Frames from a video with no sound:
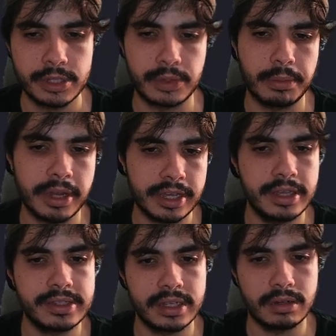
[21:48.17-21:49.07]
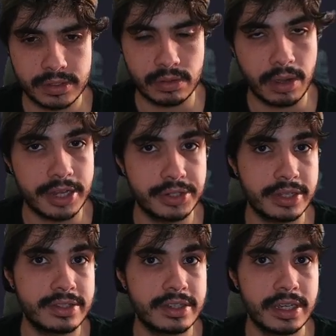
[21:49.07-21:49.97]
So in my case now, so as you
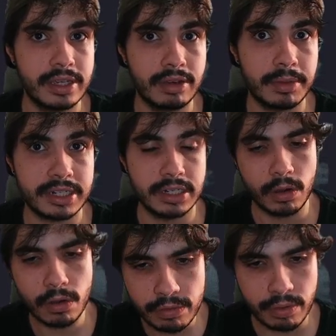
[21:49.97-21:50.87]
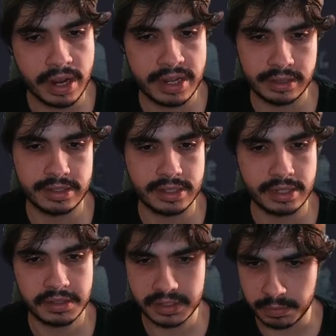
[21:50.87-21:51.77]
can see here, I'm actually overriding the
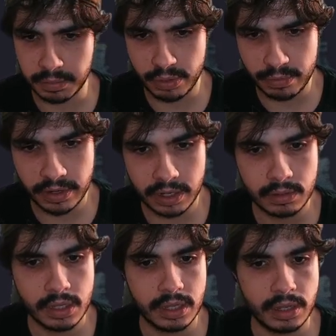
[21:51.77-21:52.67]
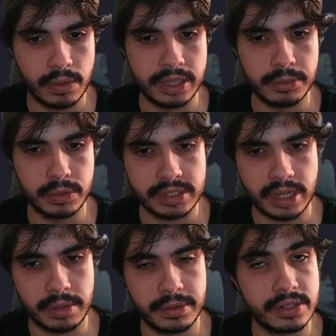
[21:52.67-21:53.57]
settings in my profile where the build
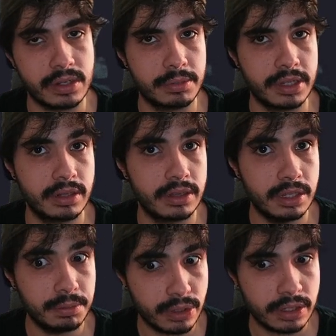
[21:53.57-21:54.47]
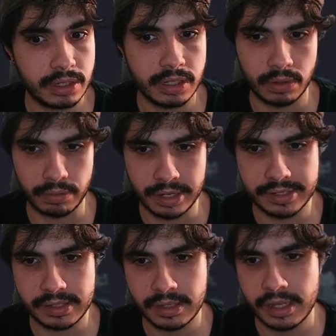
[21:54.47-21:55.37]
type is going to be debug and not release.